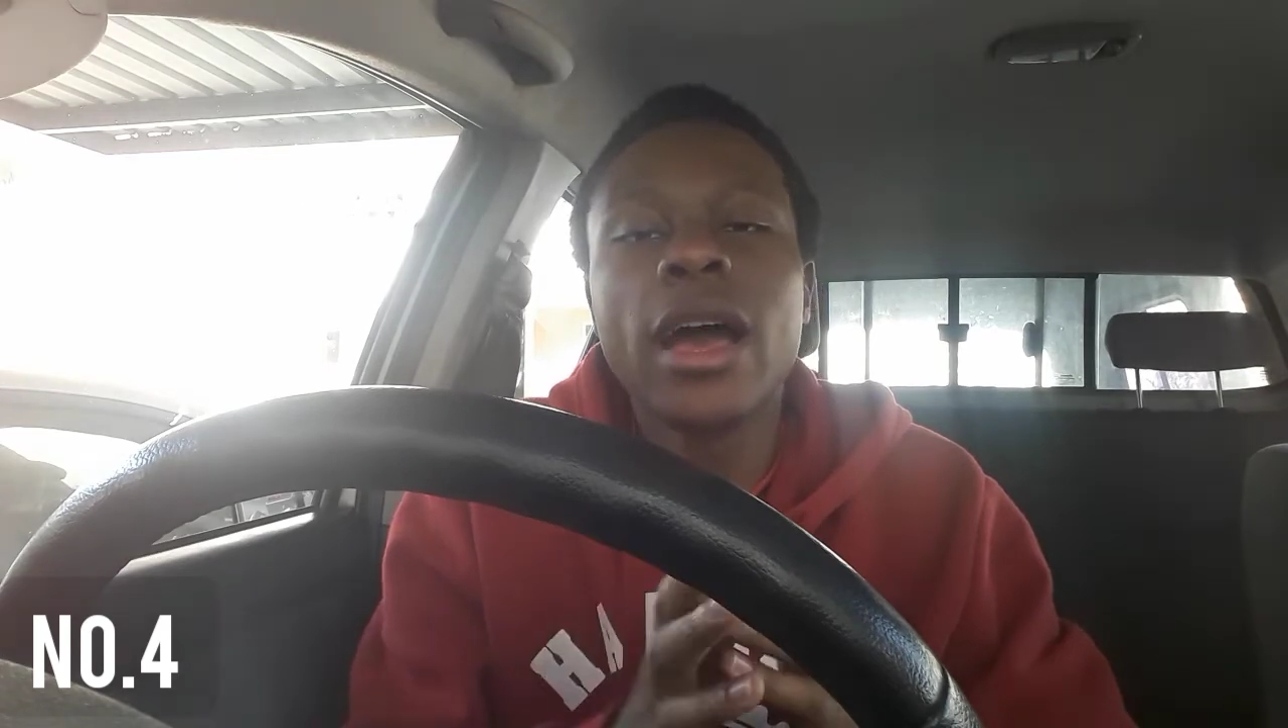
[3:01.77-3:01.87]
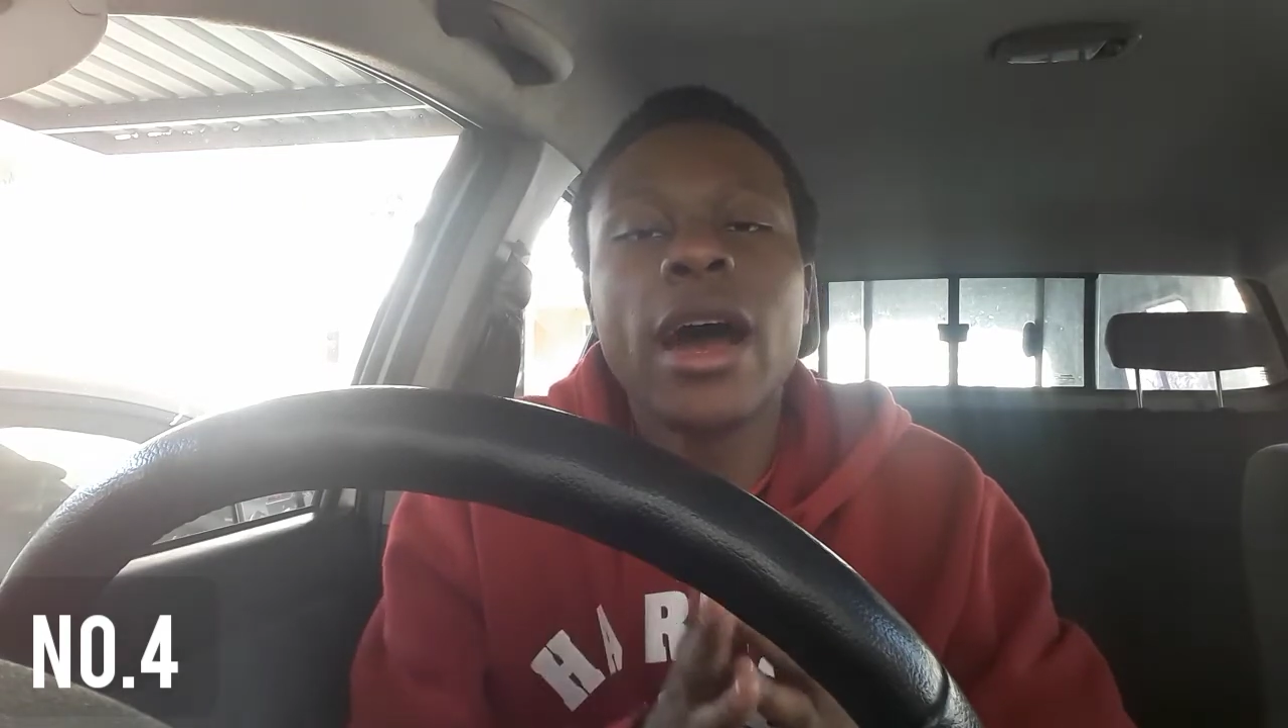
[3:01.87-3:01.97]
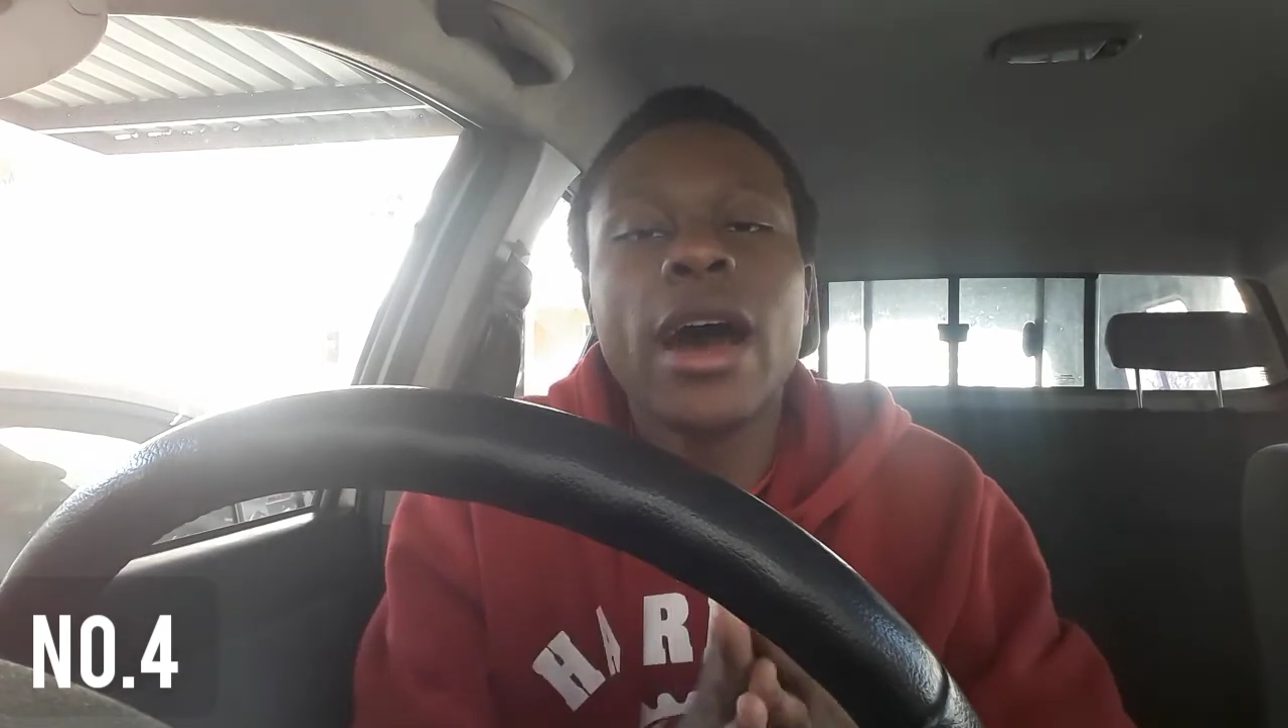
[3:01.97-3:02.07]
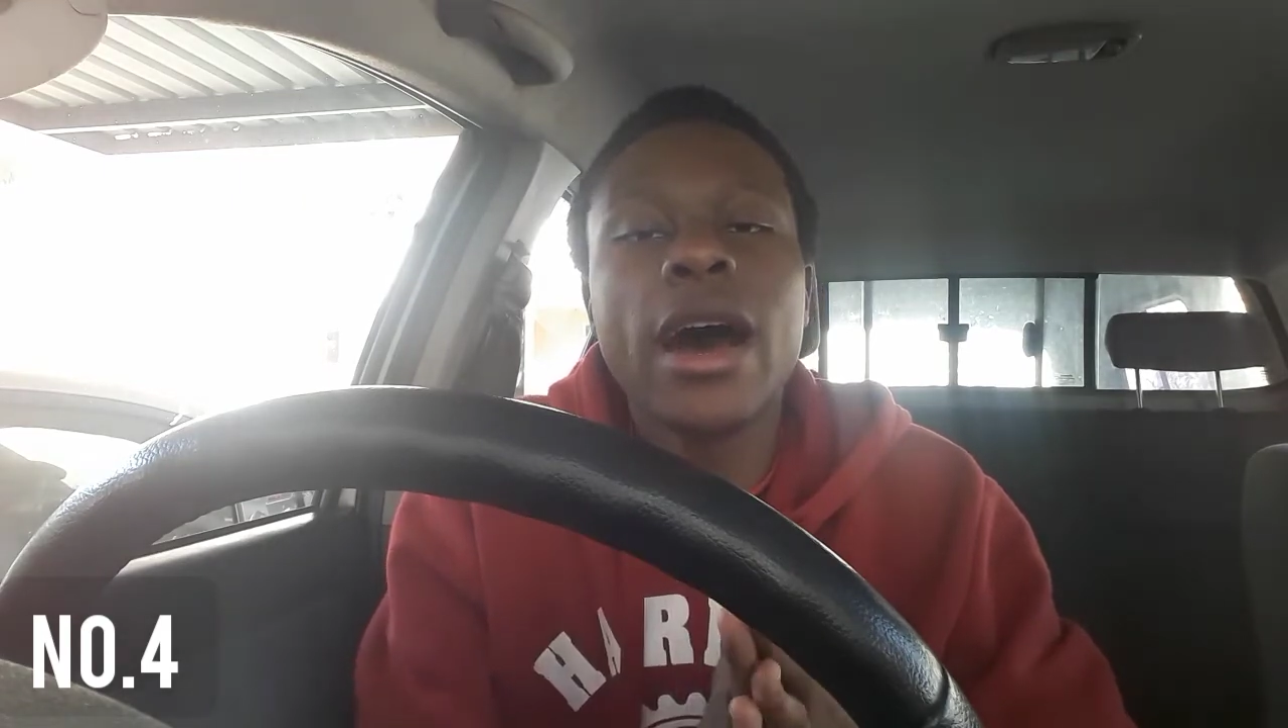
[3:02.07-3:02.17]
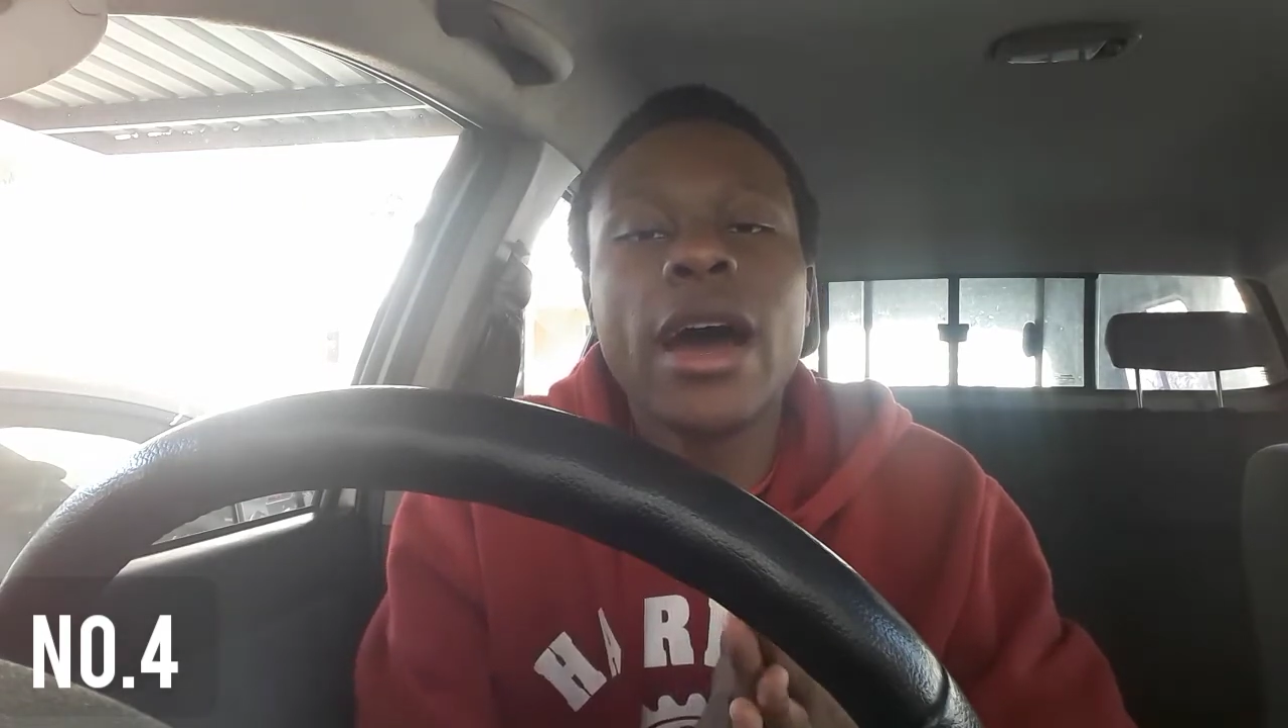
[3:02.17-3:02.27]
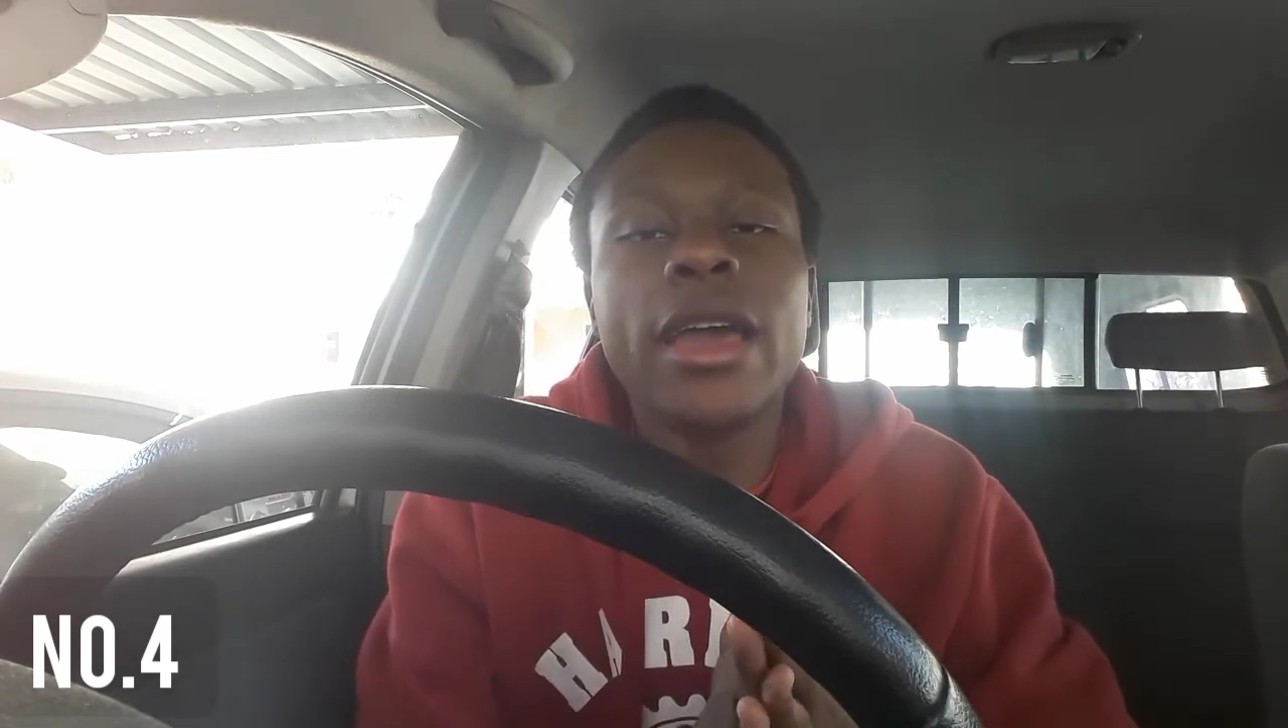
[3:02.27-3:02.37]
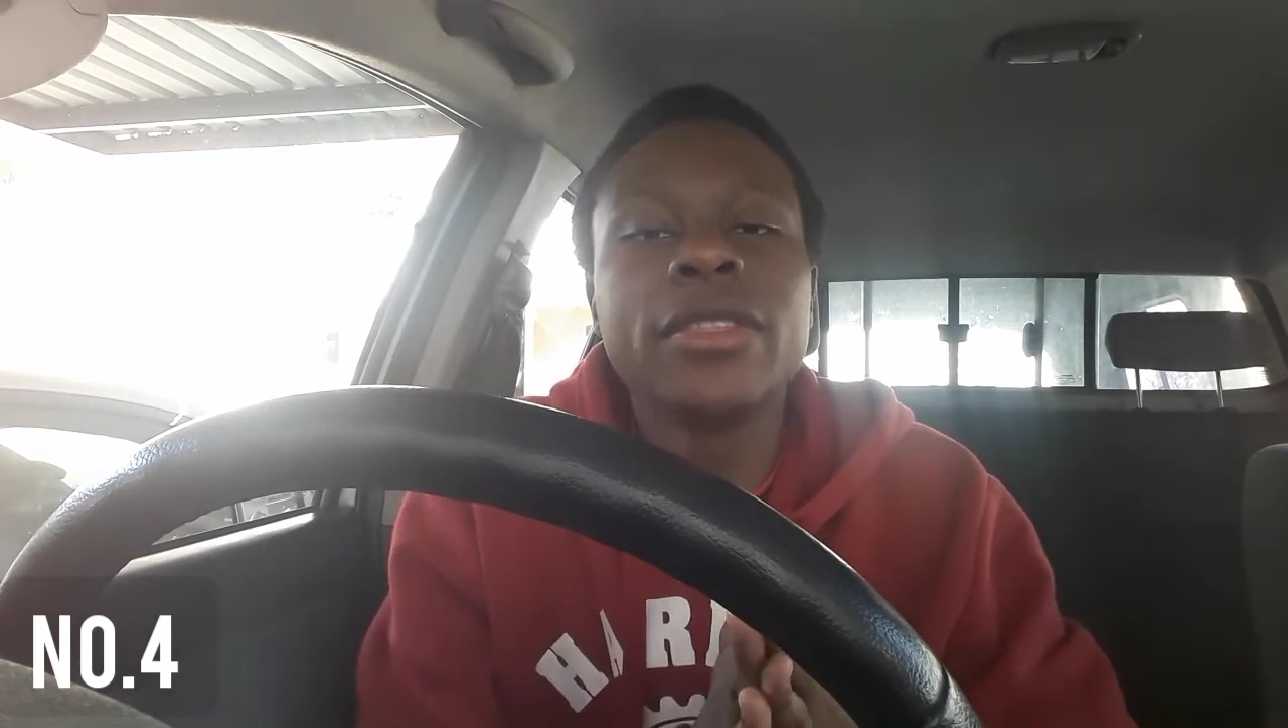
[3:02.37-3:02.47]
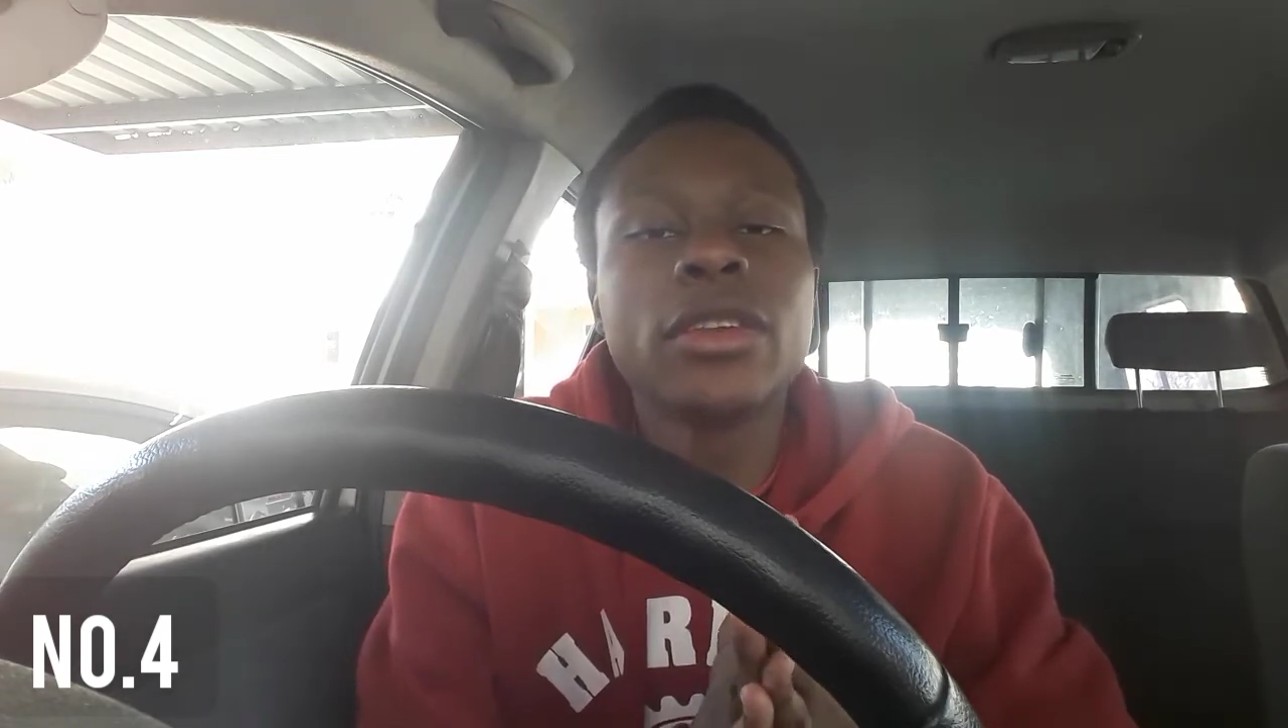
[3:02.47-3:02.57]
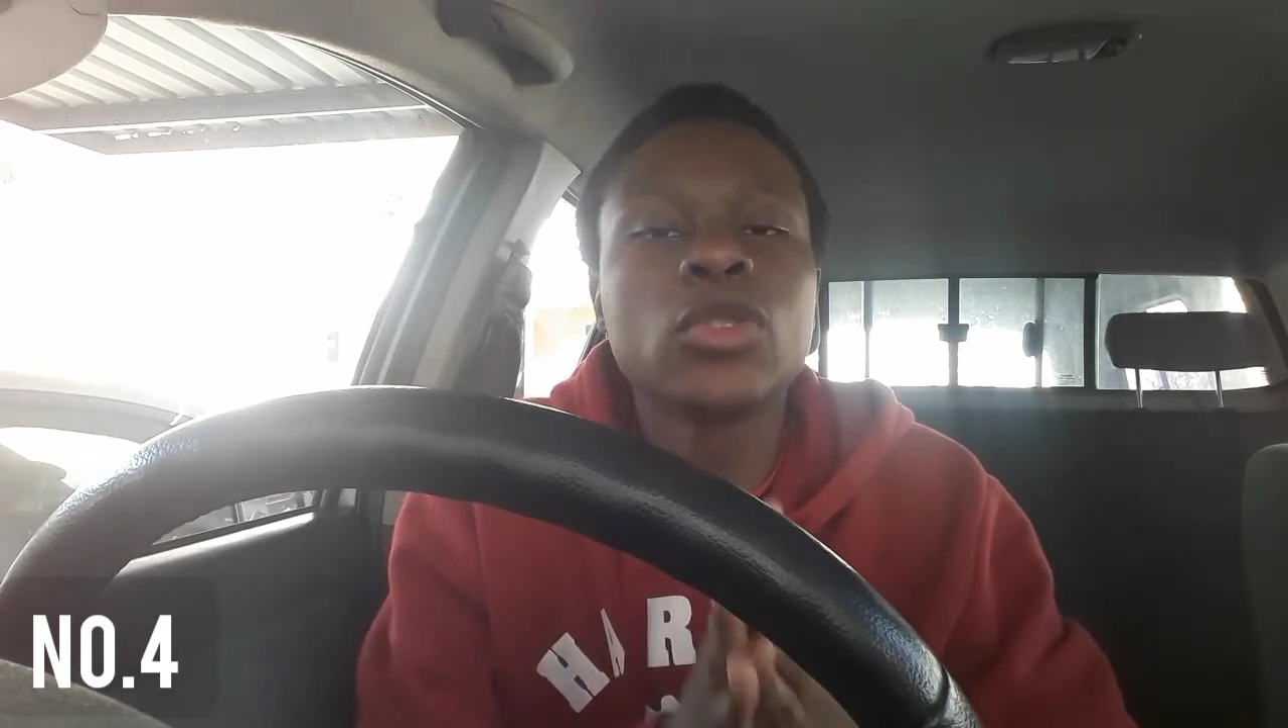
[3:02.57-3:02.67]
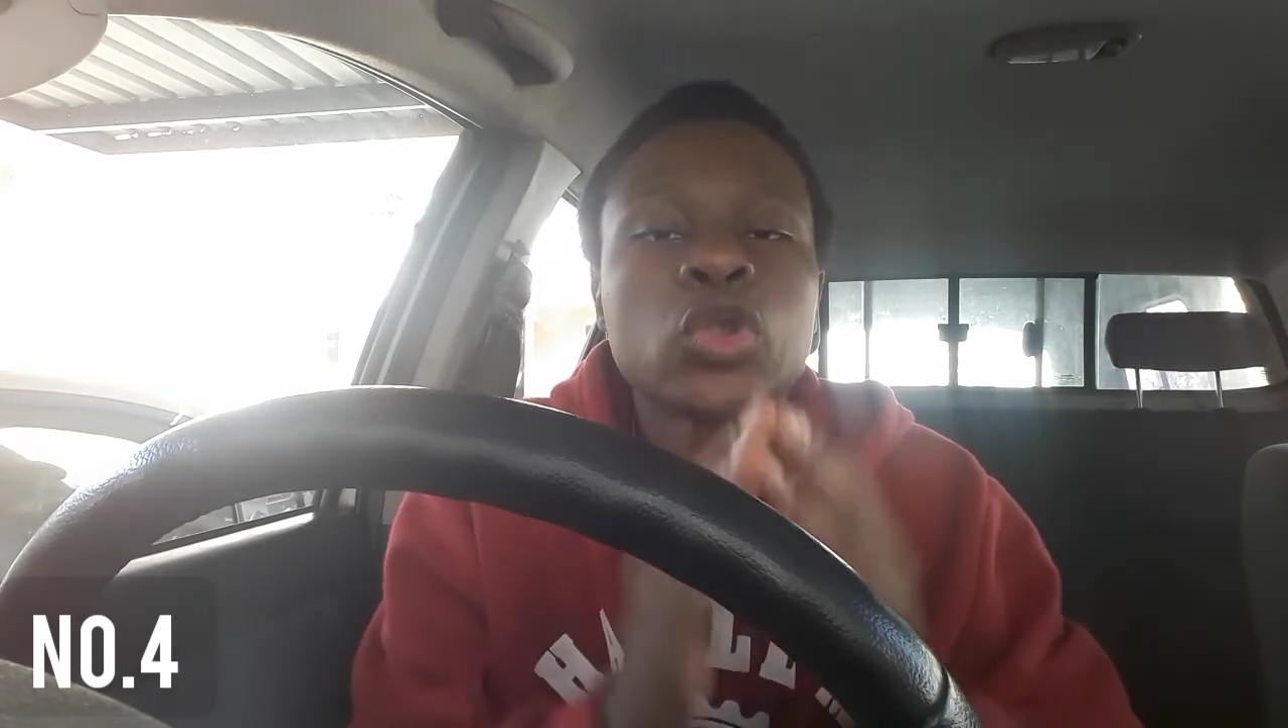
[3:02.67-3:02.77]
And then in